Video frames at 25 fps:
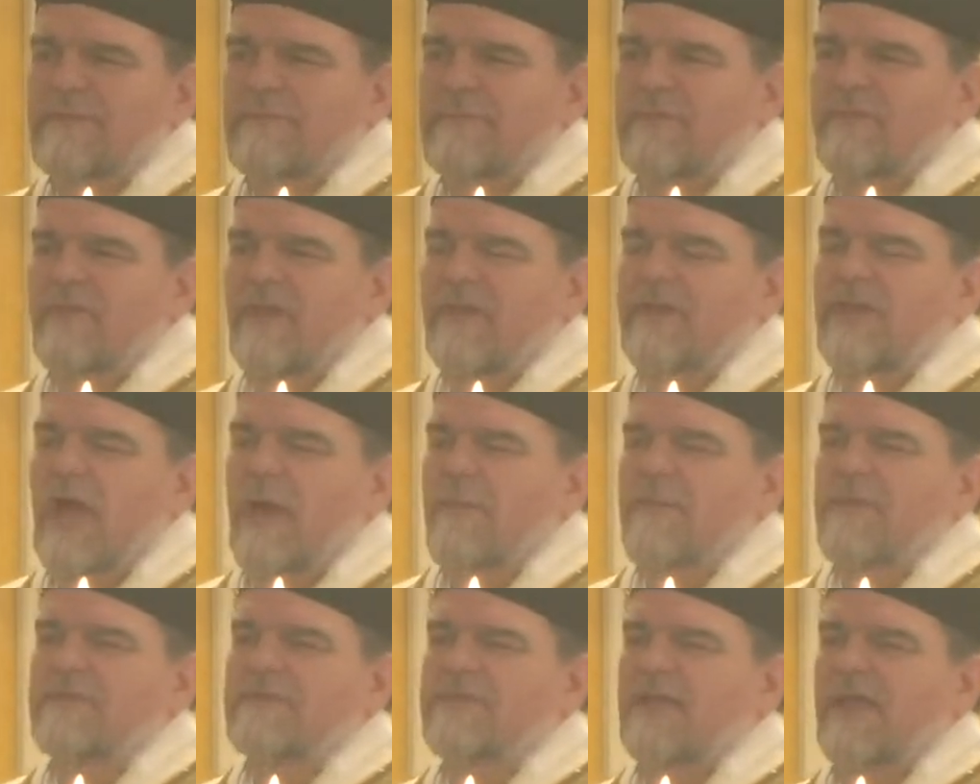But St.
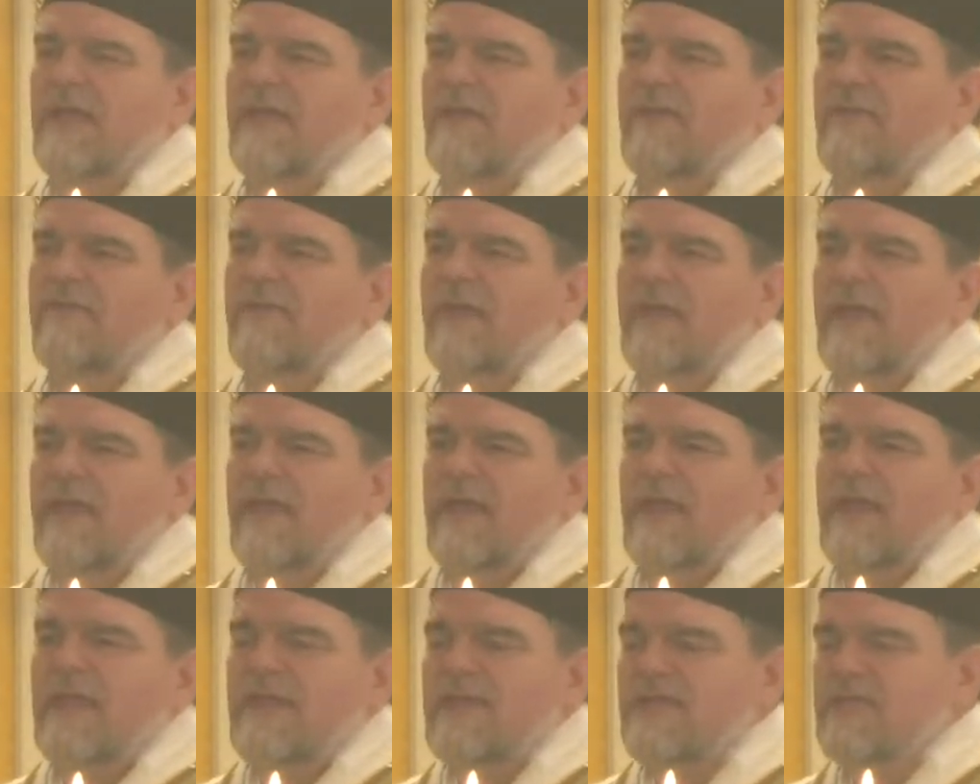Thomas says
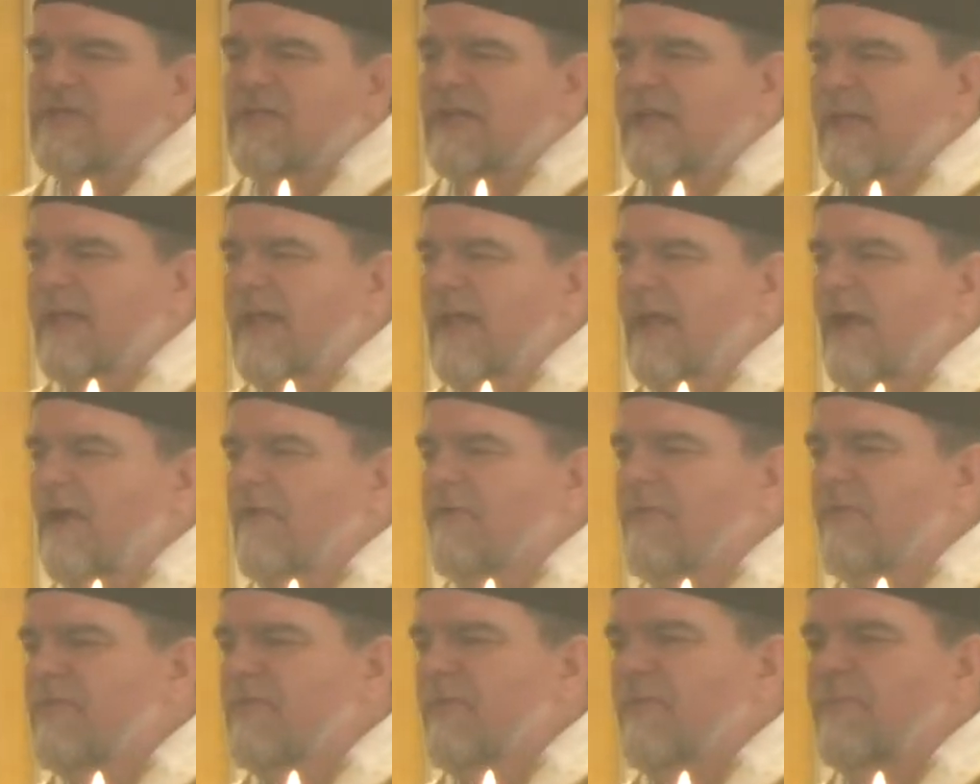it is
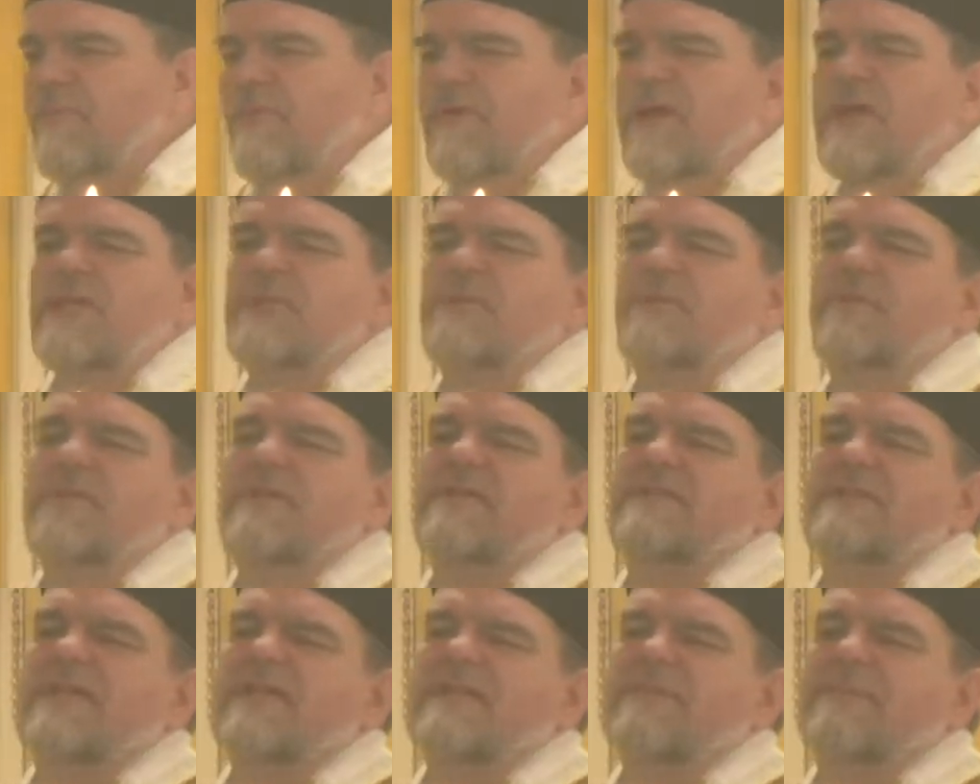clear that the priest, when
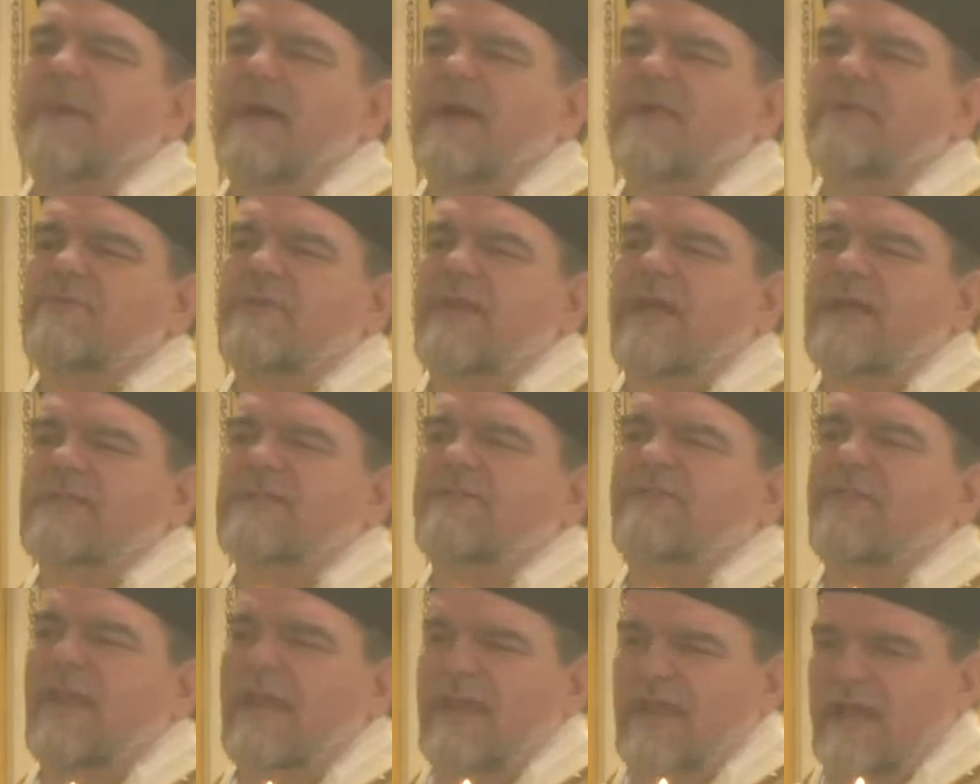he says
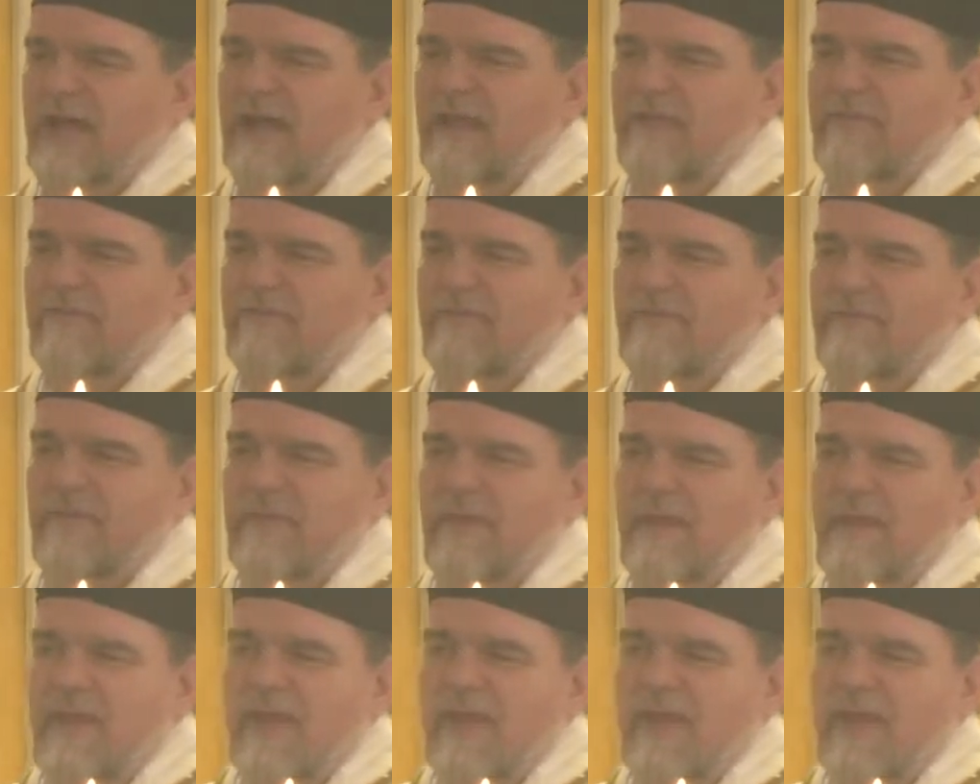patrias filias,